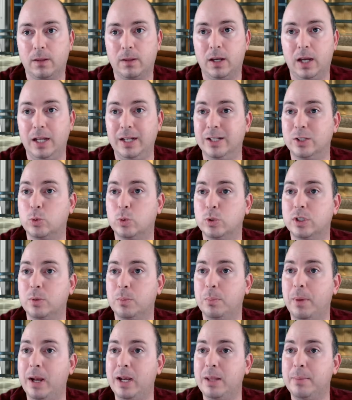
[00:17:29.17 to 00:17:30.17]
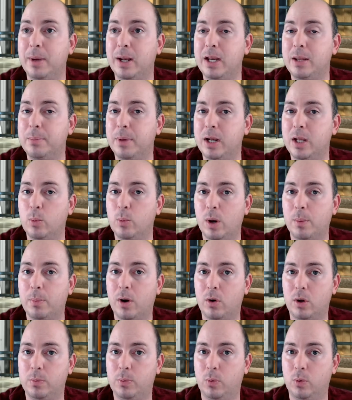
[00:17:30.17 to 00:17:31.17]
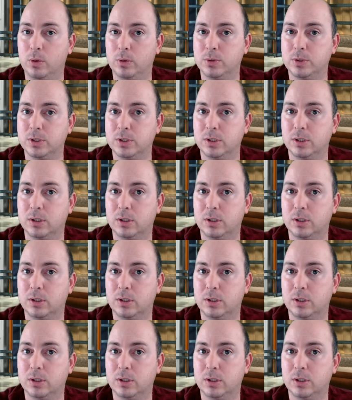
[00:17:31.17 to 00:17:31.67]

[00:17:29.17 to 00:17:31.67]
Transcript: And this was in many, many, many Webbot reports.